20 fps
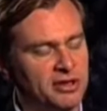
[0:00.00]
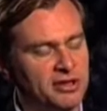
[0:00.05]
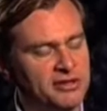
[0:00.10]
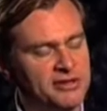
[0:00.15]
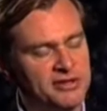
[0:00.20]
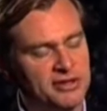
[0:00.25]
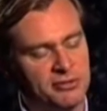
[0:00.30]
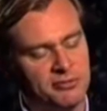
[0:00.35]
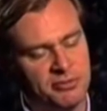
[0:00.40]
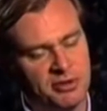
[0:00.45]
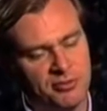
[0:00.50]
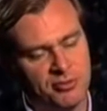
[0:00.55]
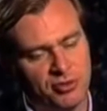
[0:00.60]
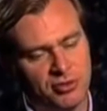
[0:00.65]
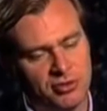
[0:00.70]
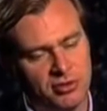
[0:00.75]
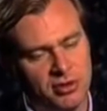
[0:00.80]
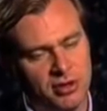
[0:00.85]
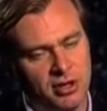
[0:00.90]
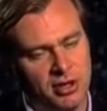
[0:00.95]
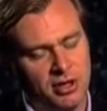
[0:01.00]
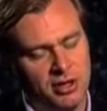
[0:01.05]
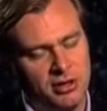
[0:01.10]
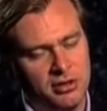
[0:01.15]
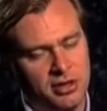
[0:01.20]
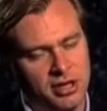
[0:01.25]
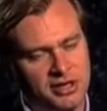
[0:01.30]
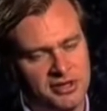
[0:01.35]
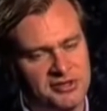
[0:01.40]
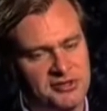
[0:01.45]
And so people
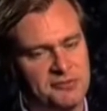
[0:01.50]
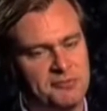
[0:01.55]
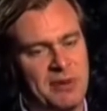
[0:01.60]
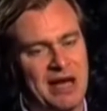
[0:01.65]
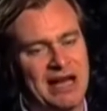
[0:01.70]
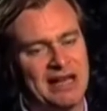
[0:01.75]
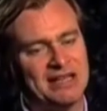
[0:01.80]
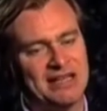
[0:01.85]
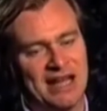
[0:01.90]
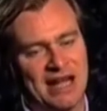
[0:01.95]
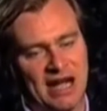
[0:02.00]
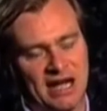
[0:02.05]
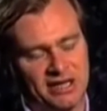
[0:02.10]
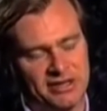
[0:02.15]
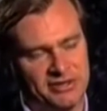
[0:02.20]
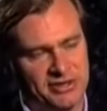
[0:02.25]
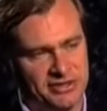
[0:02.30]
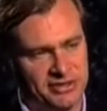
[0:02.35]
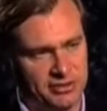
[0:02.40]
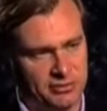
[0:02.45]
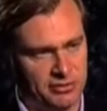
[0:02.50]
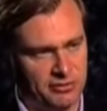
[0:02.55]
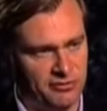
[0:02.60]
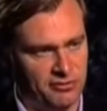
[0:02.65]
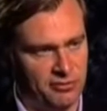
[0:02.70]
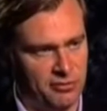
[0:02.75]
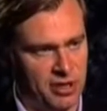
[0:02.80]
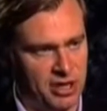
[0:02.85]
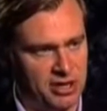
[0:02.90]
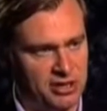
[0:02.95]
expect access to
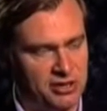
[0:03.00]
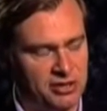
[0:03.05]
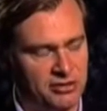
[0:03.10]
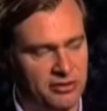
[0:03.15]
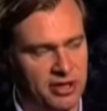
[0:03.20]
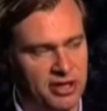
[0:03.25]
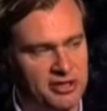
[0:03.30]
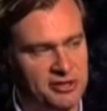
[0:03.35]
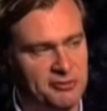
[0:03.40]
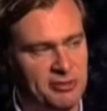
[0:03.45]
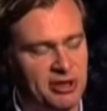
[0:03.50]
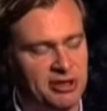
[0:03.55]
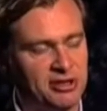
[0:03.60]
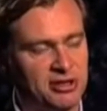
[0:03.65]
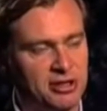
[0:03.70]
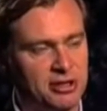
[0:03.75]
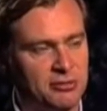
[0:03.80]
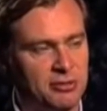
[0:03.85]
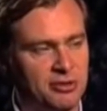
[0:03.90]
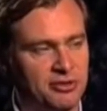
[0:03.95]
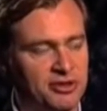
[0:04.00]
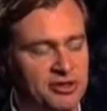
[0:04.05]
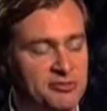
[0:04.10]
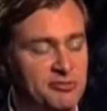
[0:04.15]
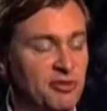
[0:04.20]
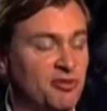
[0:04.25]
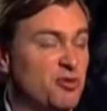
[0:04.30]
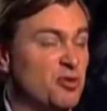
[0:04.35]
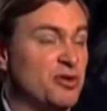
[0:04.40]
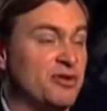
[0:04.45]
information. They expect to know about things
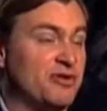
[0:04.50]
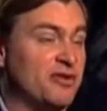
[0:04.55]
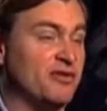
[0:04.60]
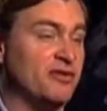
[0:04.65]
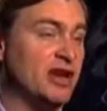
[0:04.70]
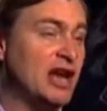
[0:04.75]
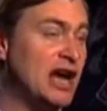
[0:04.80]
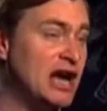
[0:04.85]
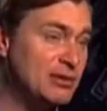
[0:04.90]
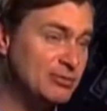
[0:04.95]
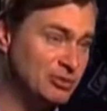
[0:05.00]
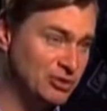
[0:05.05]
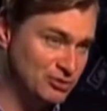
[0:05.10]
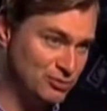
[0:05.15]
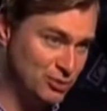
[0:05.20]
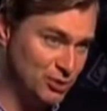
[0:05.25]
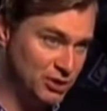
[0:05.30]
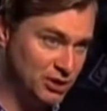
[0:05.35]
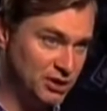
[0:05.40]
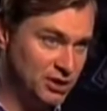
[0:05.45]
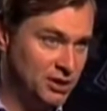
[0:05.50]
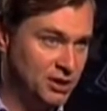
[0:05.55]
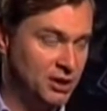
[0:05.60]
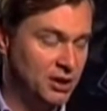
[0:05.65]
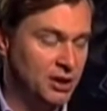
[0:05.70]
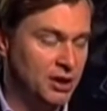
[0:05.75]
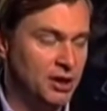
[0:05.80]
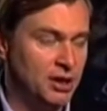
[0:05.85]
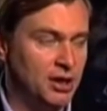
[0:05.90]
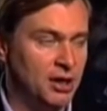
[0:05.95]
before they've even happened, really.
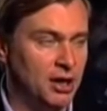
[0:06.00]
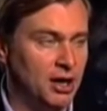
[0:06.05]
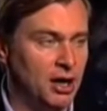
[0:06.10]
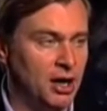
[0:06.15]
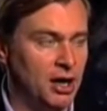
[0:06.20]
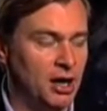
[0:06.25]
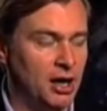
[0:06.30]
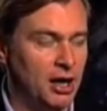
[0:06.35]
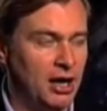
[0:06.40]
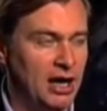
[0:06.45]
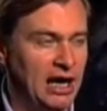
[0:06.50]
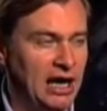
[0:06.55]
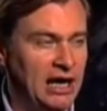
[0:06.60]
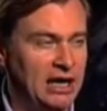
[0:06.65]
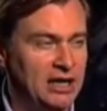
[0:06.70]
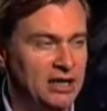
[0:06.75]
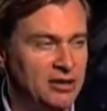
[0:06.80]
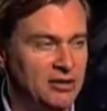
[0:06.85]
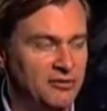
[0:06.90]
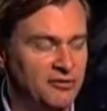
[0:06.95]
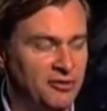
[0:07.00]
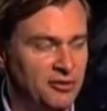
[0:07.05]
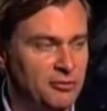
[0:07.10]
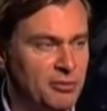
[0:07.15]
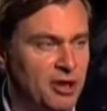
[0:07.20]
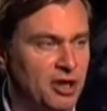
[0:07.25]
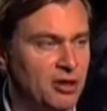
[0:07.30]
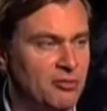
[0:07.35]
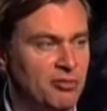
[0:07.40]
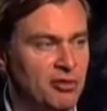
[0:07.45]
And in the
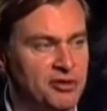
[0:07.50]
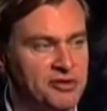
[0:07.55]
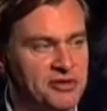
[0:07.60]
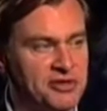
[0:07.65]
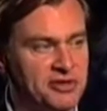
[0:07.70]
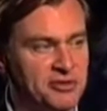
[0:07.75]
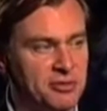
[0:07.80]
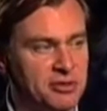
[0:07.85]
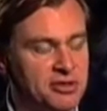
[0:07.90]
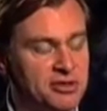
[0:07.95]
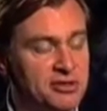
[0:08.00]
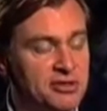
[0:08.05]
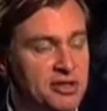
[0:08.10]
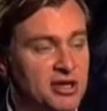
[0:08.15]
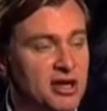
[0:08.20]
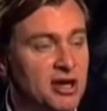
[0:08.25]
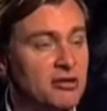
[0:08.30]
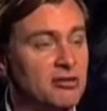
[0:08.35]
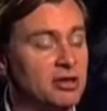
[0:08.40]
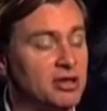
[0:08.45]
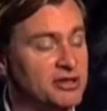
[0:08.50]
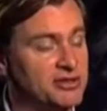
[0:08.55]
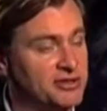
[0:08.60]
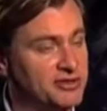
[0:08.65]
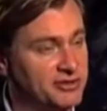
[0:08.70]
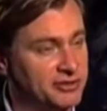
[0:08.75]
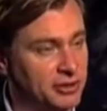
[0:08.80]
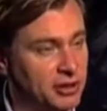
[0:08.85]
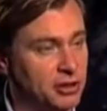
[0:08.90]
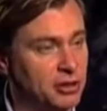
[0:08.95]
filmmaking process, which is an inherently
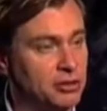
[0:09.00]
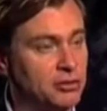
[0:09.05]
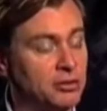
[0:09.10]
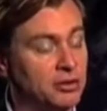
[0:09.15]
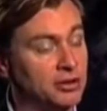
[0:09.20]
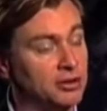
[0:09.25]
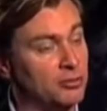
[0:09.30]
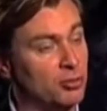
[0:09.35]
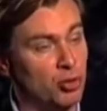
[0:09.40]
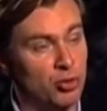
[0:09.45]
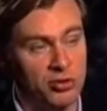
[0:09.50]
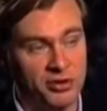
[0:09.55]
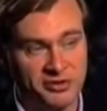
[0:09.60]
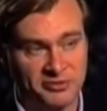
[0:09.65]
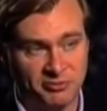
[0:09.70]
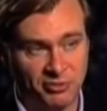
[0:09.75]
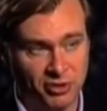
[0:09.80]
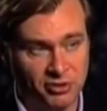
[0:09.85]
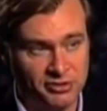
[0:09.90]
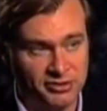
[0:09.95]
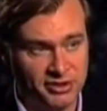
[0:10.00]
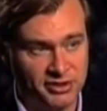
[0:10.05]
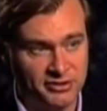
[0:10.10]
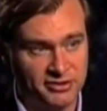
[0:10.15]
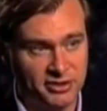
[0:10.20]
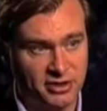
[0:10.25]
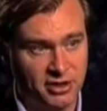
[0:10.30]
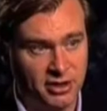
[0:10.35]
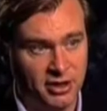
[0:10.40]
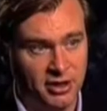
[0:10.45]
slow and laborious process,
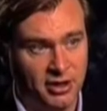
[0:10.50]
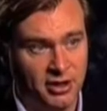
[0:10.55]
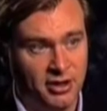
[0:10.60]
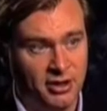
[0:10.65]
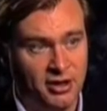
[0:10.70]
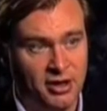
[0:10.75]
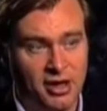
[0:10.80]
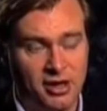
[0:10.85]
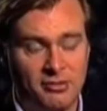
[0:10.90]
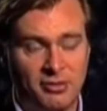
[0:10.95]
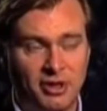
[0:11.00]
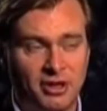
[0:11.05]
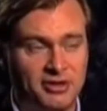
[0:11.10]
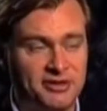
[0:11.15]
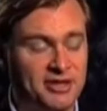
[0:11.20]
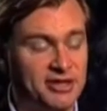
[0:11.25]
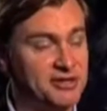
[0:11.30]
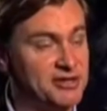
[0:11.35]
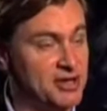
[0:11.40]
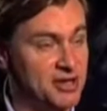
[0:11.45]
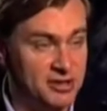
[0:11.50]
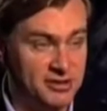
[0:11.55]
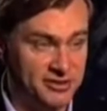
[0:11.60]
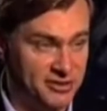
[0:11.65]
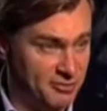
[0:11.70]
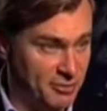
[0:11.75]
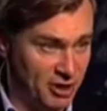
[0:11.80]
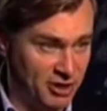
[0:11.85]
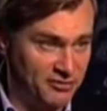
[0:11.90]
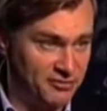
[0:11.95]
I mean, it takes years
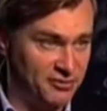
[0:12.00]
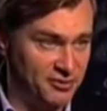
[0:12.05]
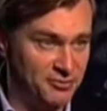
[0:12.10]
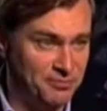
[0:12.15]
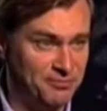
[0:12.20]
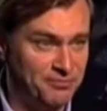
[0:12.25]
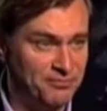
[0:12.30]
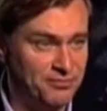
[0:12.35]
to make a film.